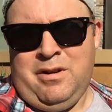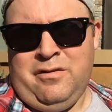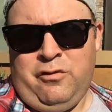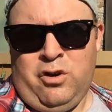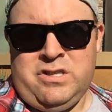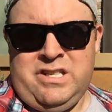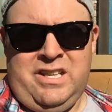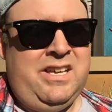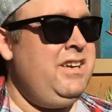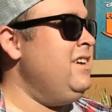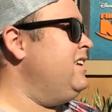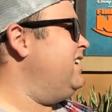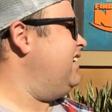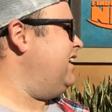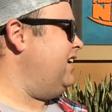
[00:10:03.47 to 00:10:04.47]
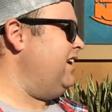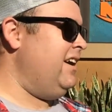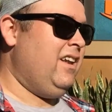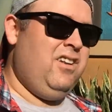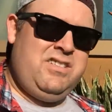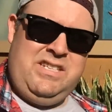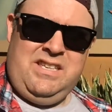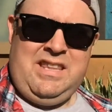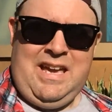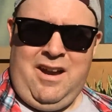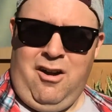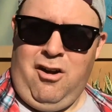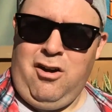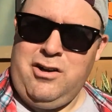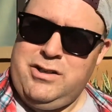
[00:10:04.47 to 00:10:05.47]
but unfortunately, it looks like they
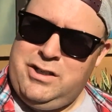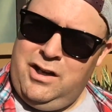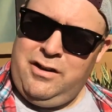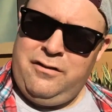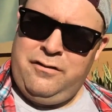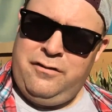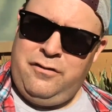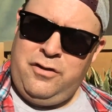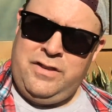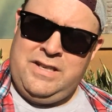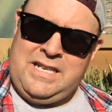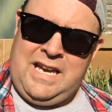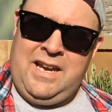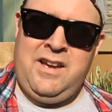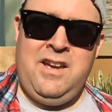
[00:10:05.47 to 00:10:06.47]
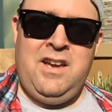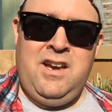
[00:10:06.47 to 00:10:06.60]
are done for the day.